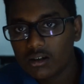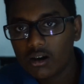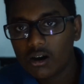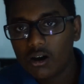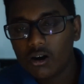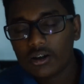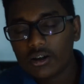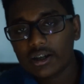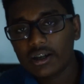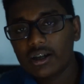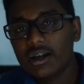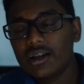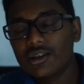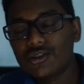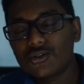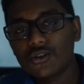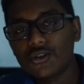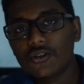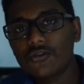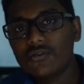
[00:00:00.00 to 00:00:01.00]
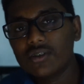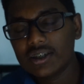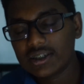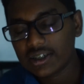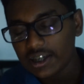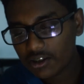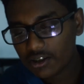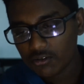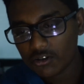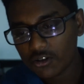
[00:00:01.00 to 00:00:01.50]
Okay guys, so if there's
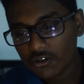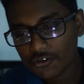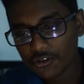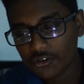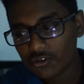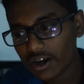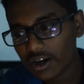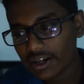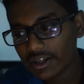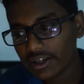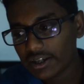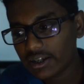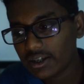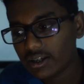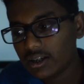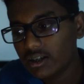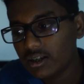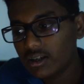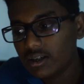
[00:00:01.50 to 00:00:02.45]
any one of you writing